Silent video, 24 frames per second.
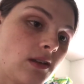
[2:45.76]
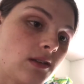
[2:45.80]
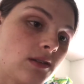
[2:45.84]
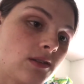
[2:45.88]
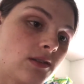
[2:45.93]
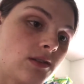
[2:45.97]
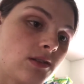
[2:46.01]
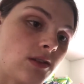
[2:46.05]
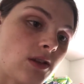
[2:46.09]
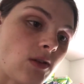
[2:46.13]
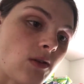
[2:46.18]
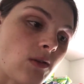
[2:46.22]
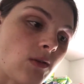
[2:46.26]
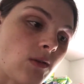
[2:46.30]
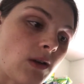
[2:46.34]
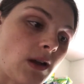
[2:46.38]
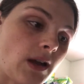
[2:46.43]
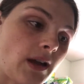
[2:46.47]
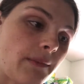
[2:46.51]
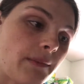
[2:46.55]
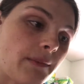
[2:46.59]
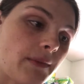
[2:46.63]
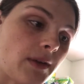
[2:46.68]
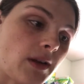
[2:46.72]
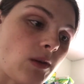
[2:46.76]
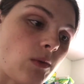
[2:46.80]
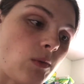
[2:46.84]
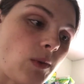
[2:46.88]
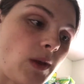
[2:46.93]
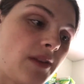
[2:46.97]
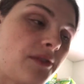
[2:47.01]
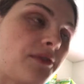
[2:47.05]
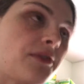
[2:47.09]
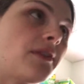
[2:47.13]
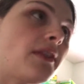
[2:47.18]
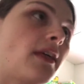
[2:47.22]
So I'm going to
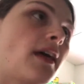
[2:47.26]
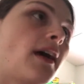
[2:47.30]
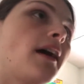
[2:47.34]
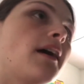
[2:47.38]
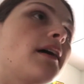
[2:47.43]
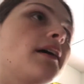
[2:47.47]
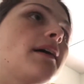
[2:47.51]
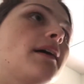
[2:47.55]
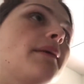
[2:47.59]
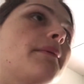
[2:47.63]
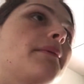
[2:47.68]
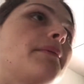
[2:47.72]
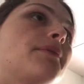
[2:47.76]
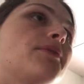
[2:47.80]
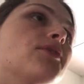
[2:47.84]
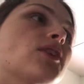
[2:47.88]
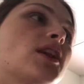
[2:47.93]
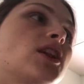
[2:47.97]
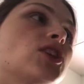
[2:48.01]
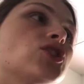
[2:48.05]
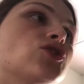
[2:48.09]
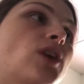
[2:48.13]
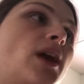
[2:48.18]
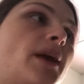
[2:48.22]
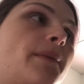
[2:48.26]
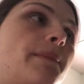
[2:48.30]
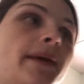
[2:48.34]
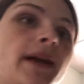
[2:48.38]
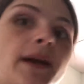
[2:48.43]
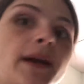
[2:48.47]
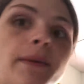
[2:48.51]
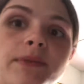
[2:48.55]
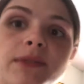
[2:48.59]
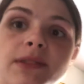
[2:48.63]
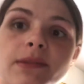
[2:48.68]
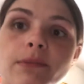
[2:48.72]
wait for that. I'm going to try and
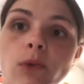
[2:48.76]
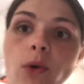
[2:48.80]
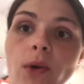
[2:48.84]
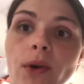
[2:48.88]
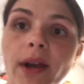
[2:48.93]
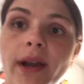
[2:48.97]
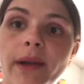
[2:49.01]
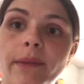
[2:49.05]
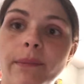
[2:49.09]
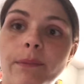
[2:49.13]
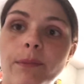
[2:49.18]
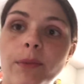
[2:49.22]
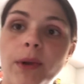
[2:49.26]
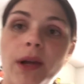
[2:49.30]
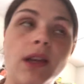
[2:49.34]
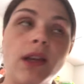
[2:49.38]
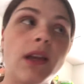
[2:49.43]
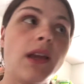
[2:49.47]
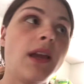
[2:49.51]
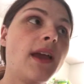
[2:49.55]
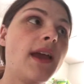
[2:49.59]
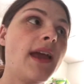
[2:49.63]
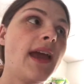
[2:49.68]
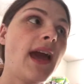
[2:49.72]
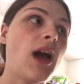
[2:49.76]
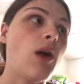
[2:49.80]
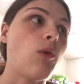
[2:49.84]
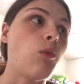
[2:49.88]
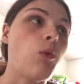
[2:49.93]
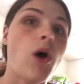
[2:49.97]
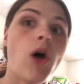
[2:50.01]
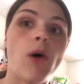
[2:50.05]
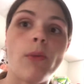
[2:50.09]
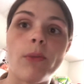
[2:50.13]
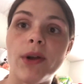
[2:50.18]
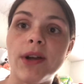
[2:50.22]
pick up some more at
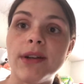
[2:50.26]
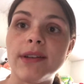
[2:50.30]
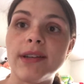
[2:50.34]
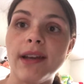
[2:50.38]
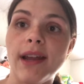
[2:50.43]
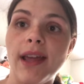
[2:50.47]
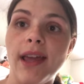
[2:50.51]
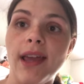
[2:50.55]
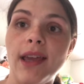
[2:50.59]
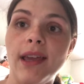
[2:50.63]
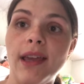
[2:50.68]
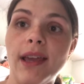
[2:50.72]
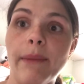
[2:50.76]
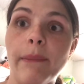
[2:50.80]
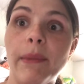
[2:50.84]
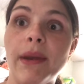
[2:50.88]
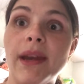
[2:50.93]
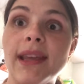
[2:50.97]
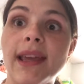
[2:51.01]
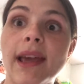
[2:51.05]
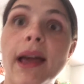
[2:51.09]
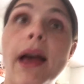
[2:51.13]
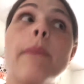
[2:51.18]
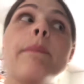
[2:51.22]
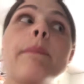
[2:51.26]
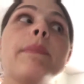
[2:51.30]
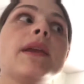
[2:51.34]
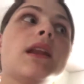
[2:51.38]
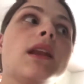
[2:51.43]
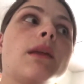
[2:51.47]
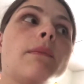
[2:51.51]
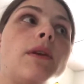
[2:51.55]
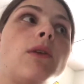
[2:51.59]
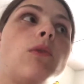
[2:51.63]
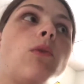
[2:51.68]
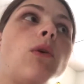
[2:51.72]
Walmart tonight. I'm going to get a
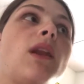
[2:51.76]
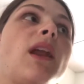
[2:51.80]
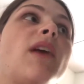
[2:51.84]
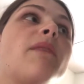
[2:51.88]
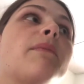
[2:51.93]
peanut butter one.